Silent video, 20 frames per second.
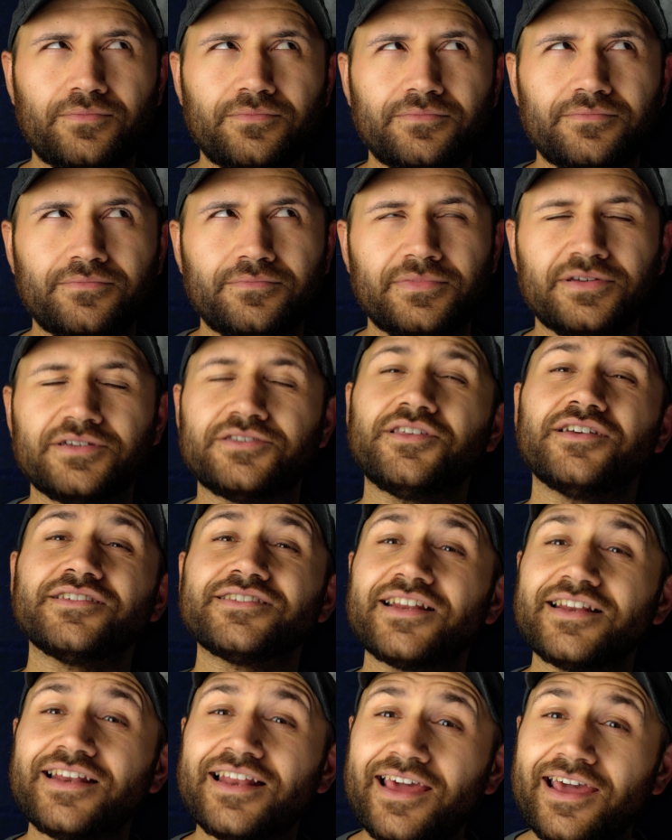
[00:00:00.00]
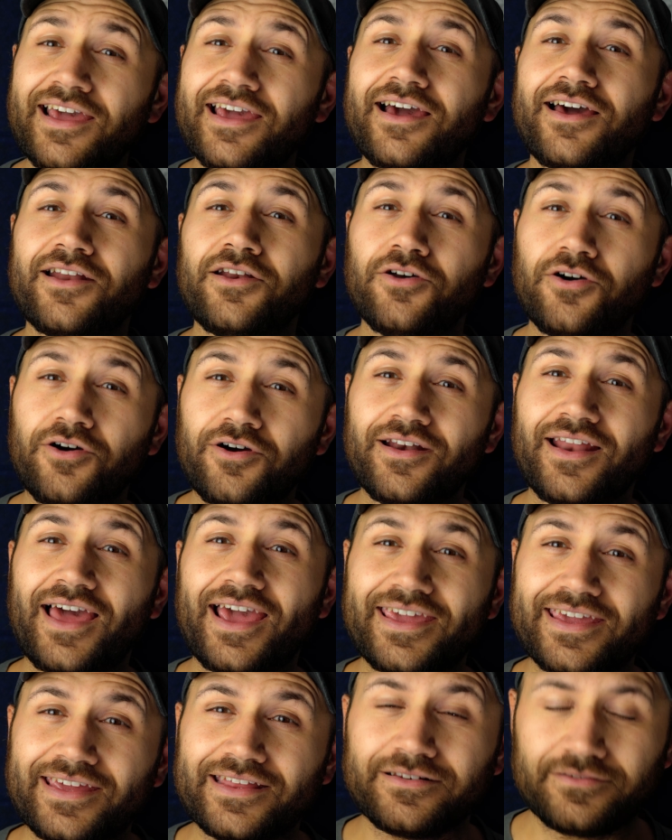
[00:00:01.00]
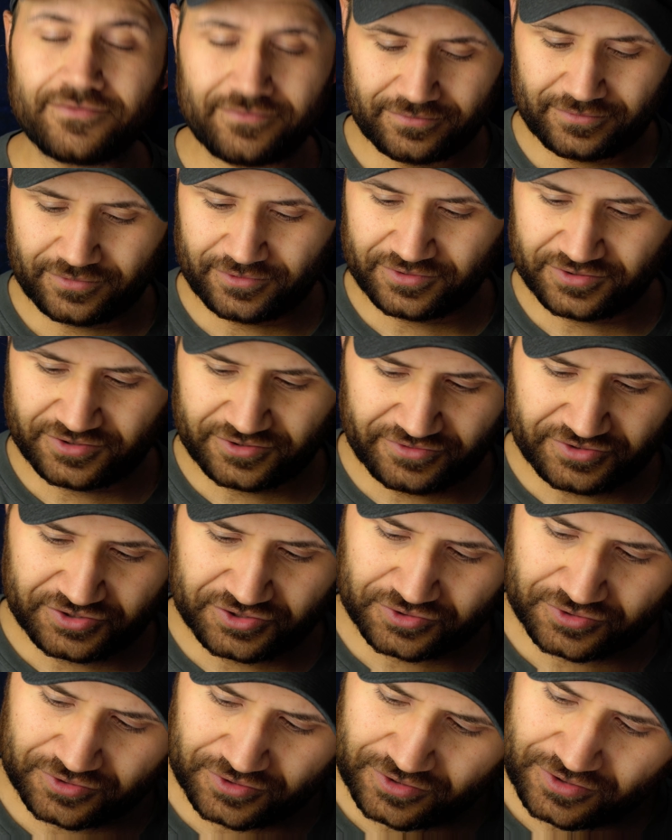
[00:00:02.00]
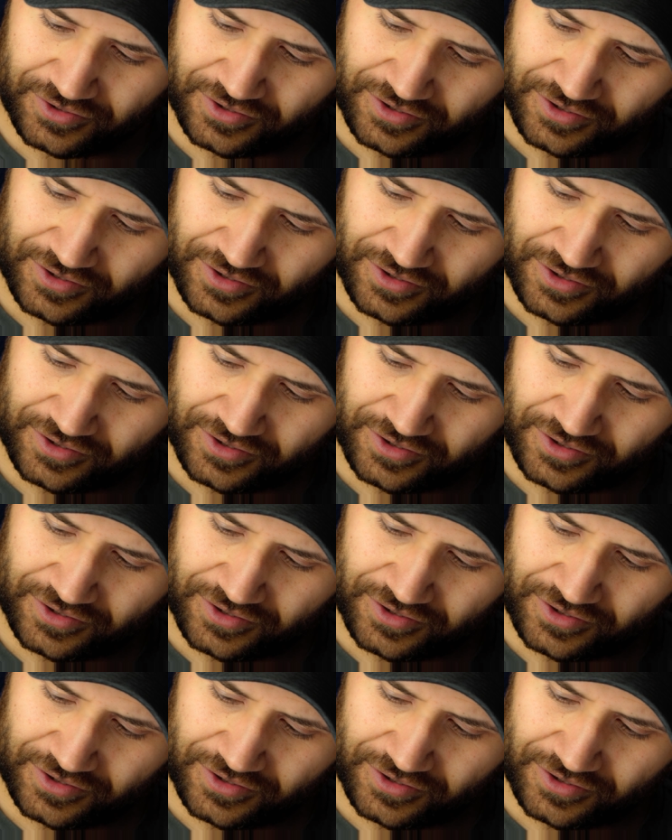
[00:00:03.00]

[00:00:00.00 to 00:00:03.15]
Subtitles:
it doesn't let a lot of light in, long story short.